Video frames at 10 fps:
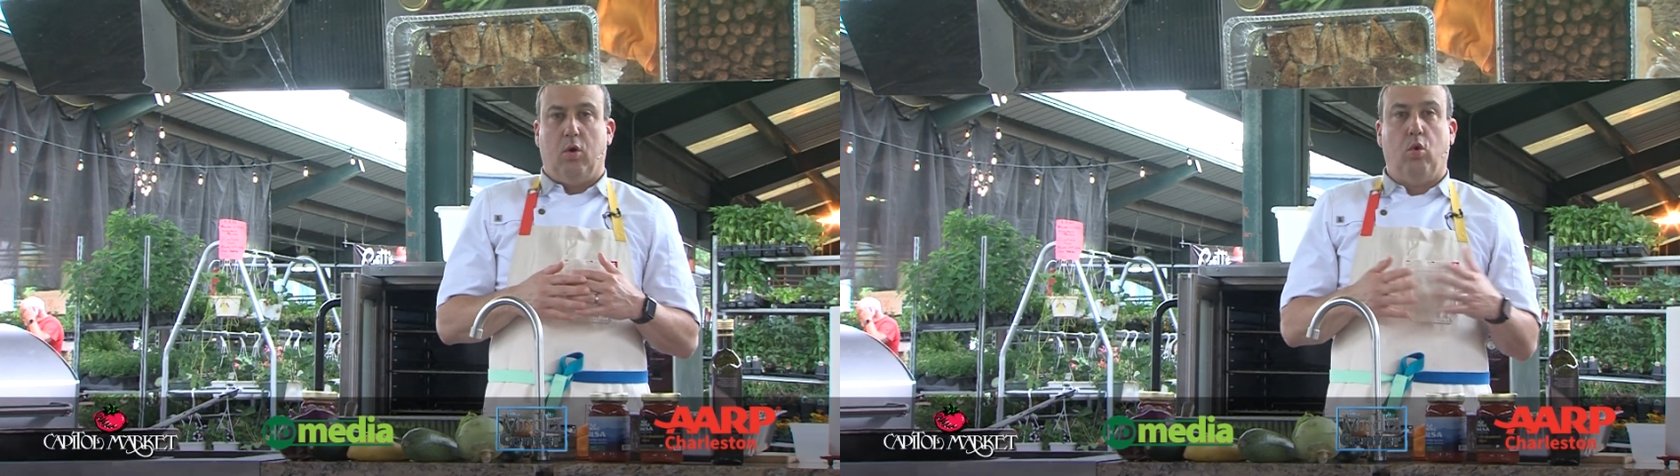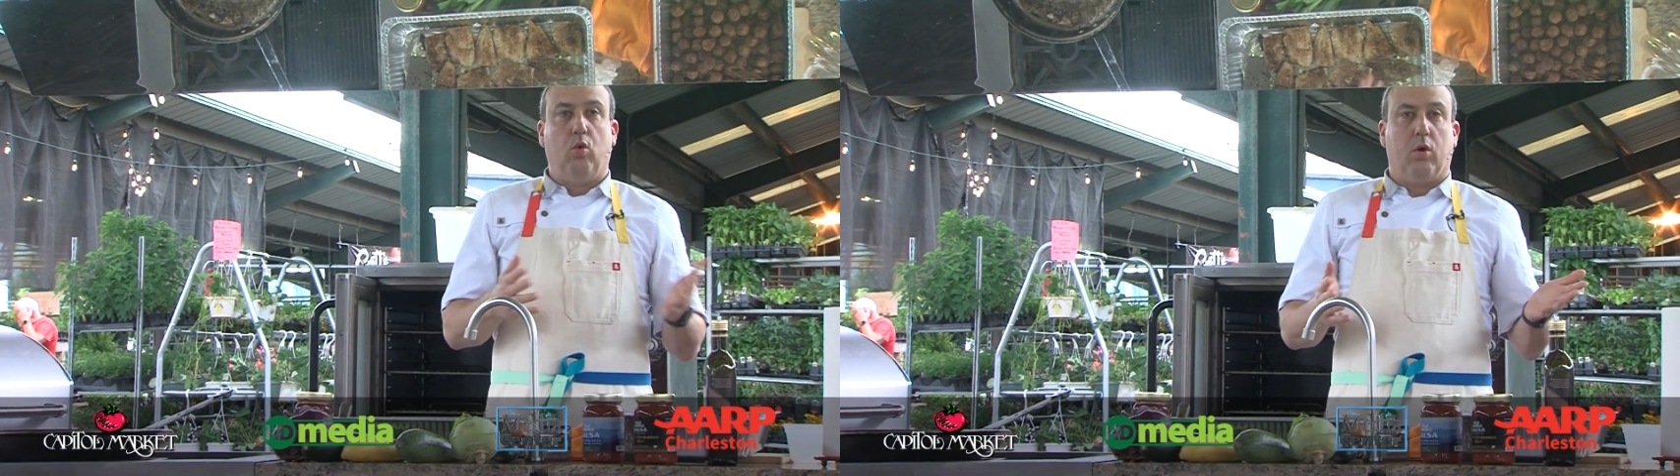
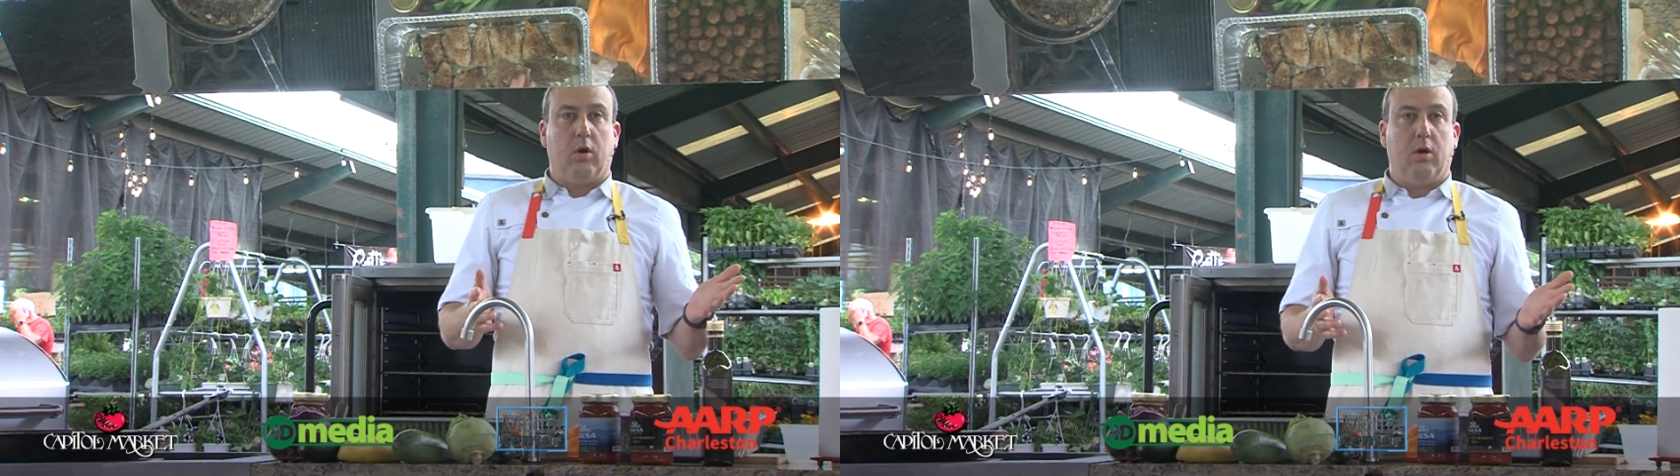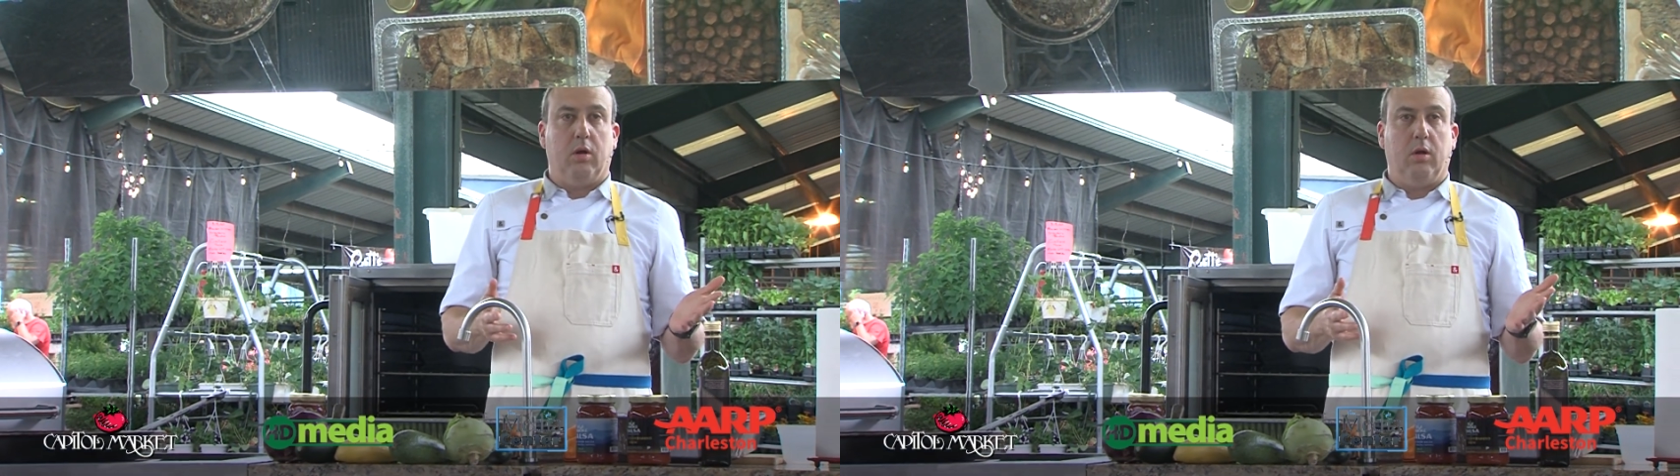
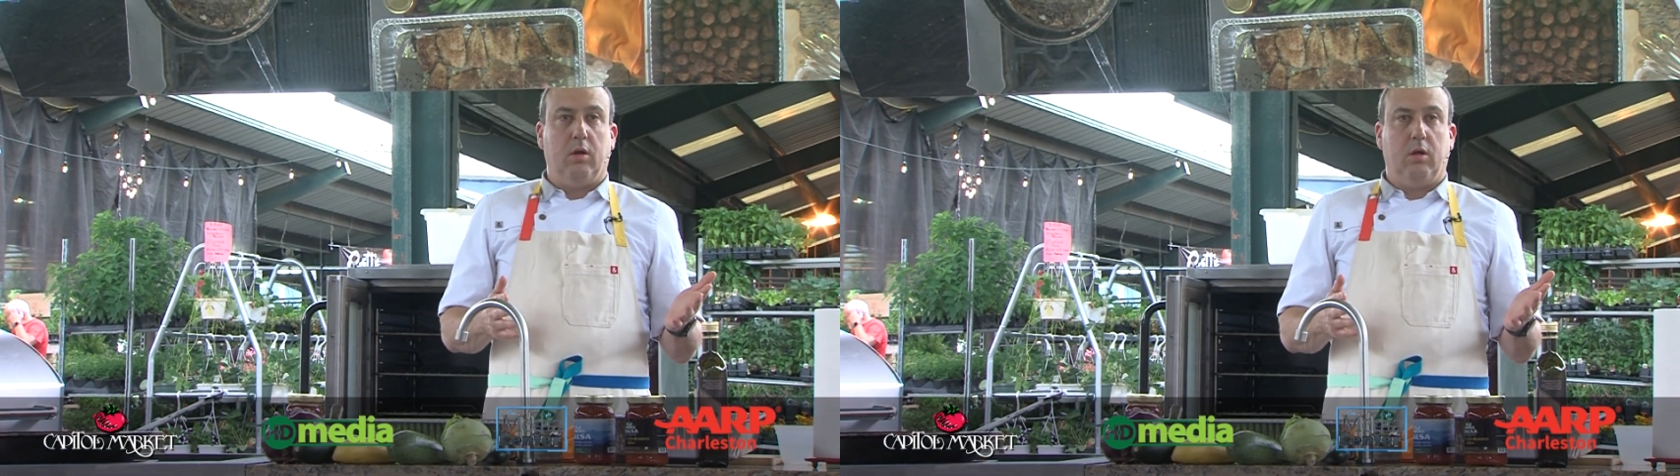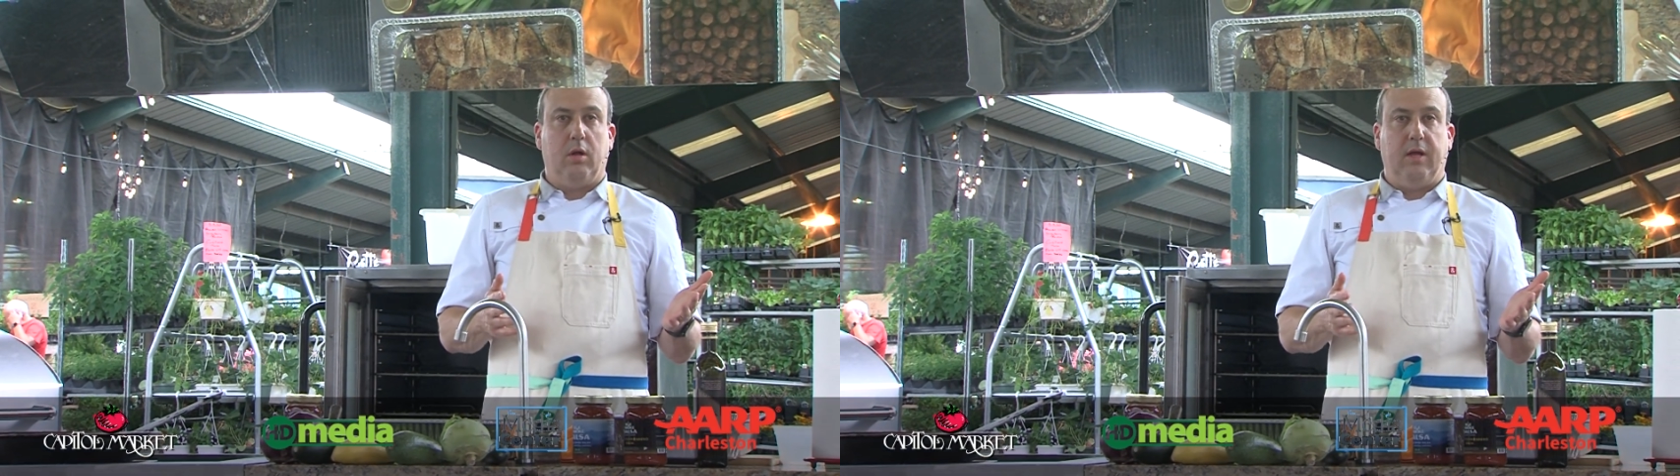Or
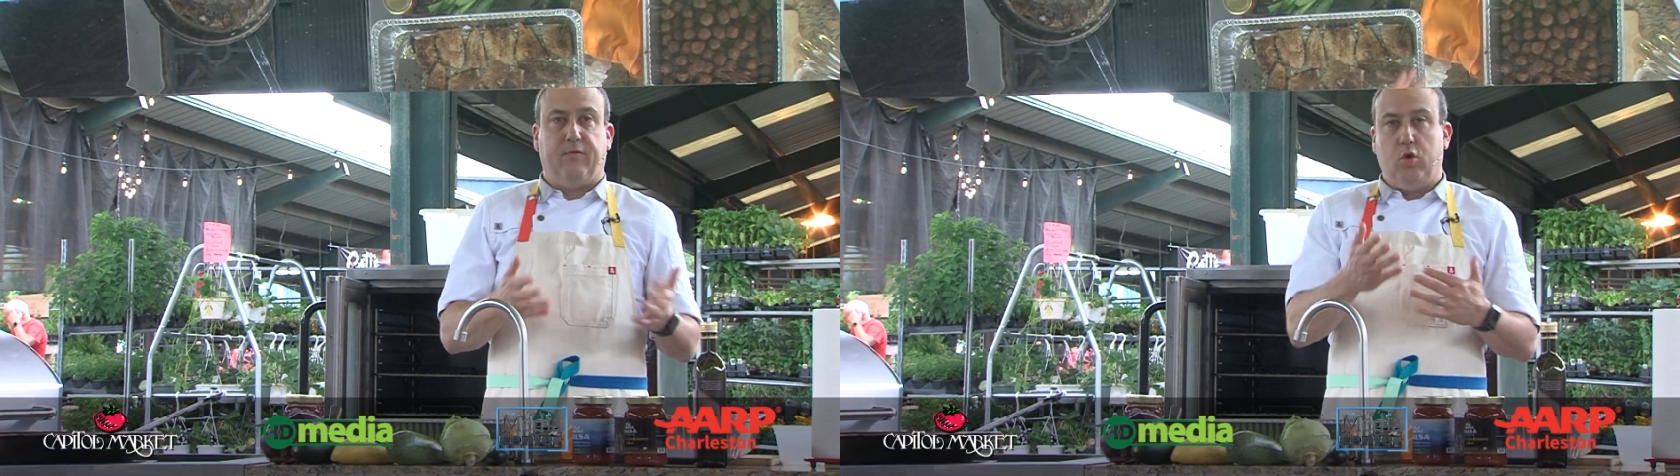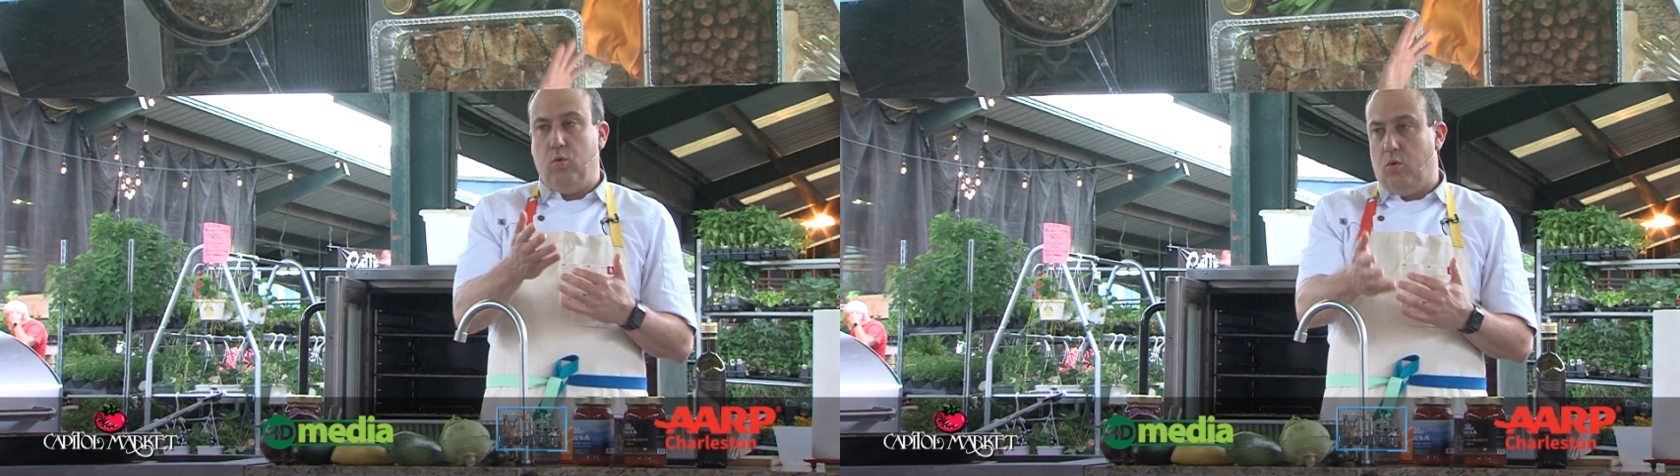
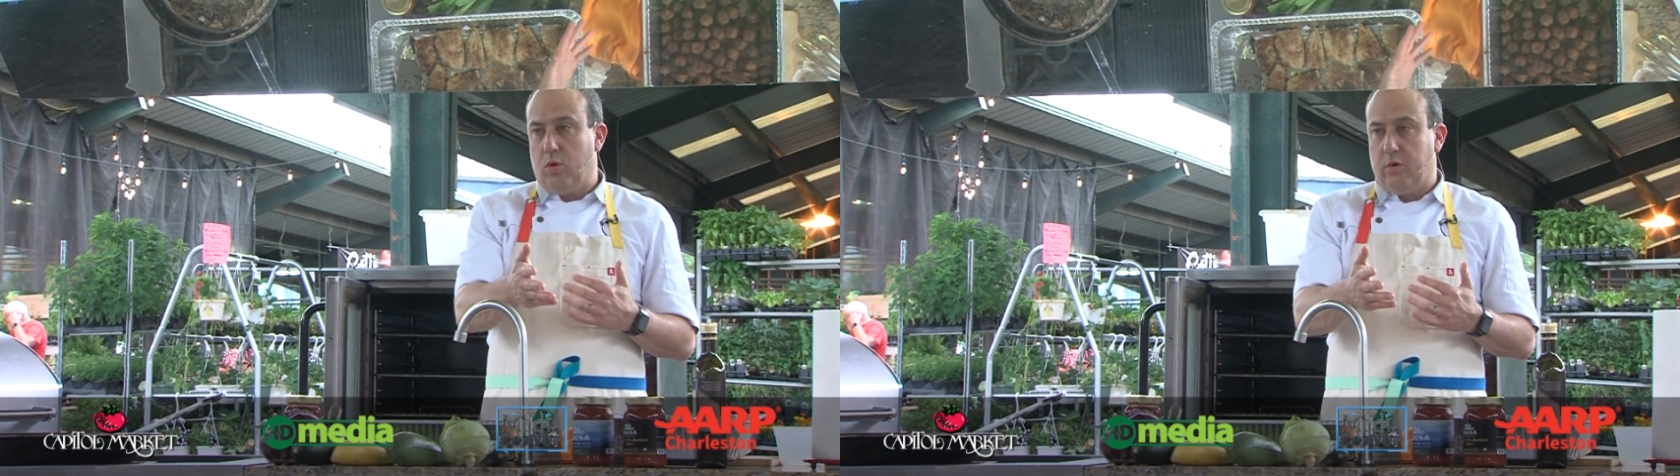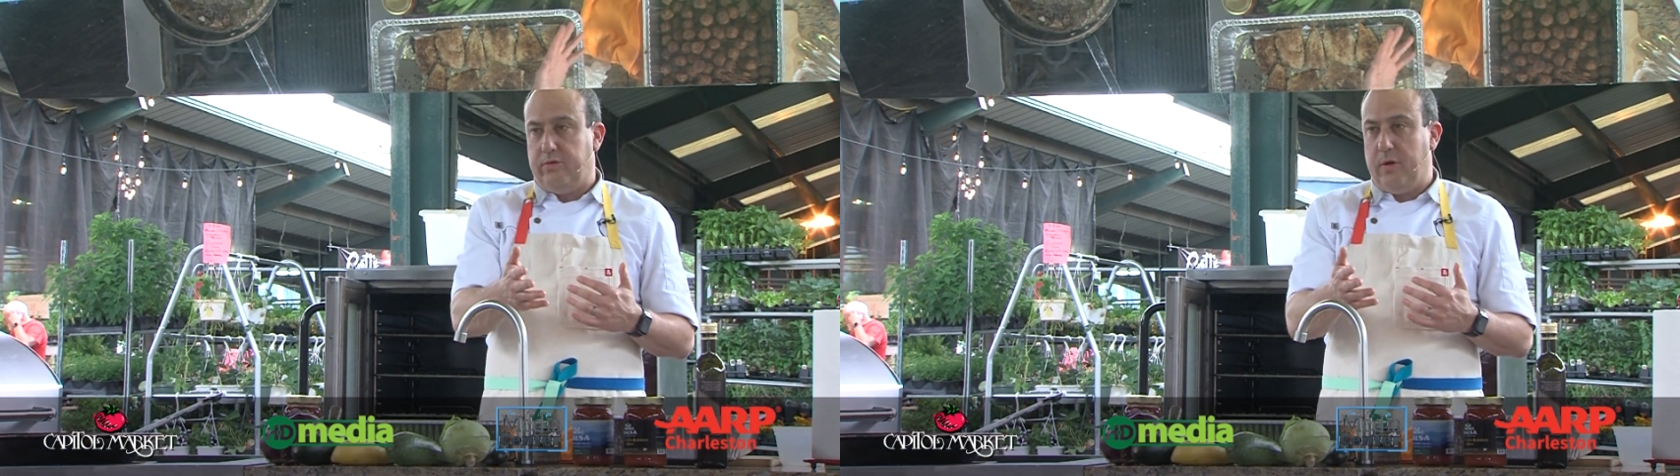if you
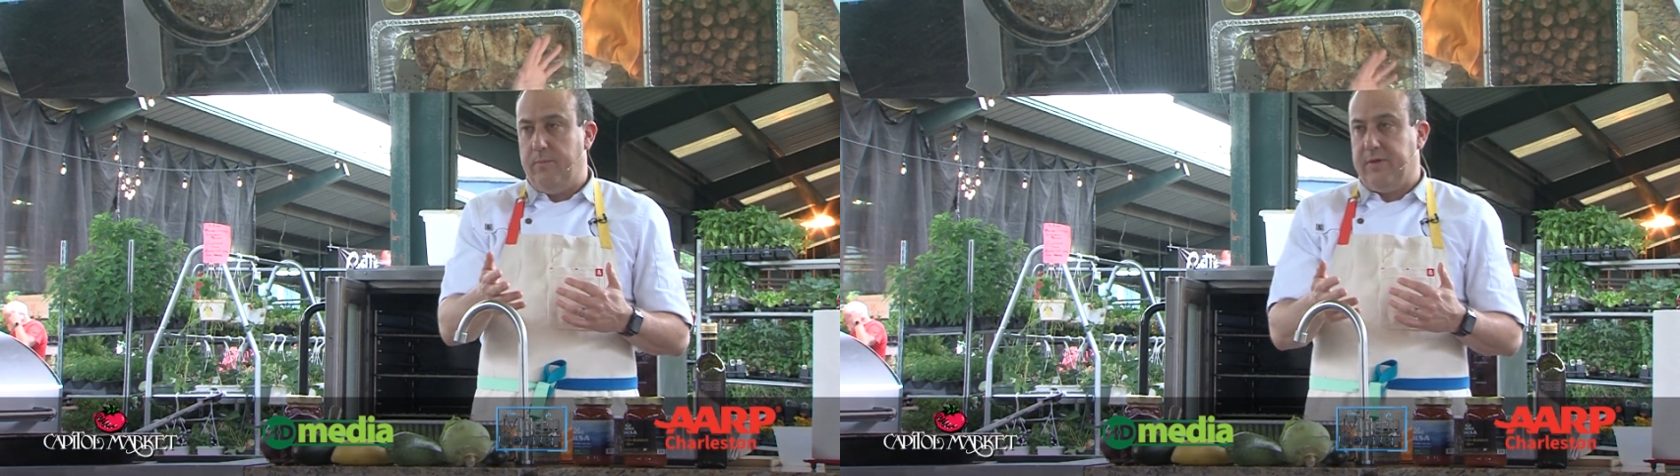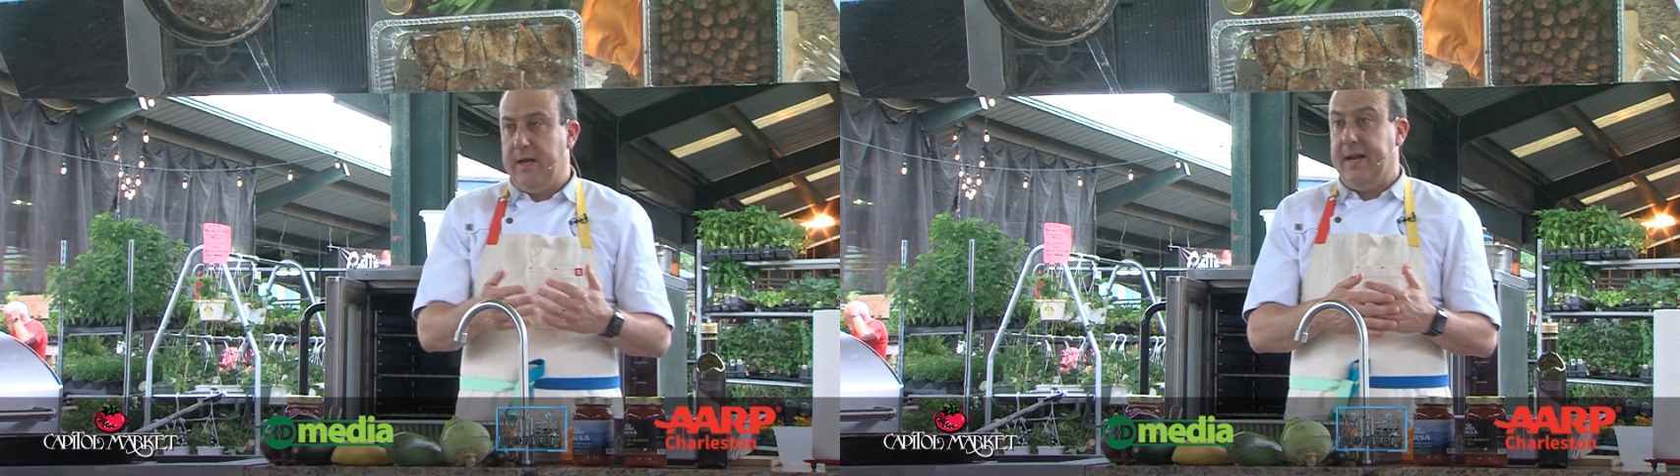order
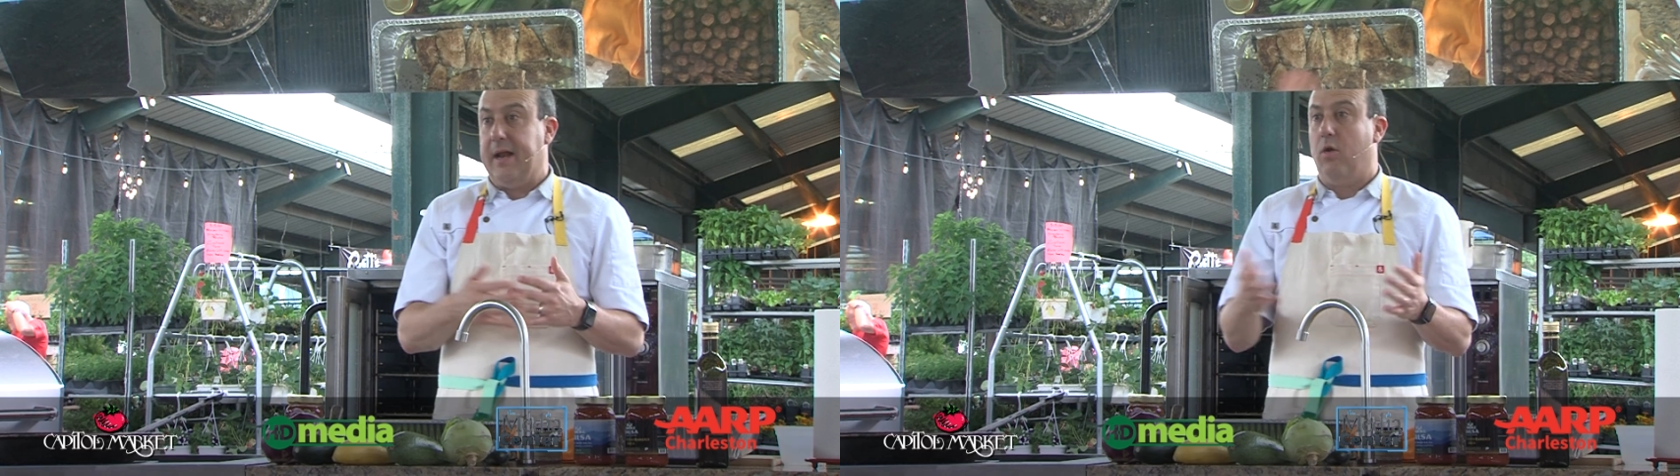something and I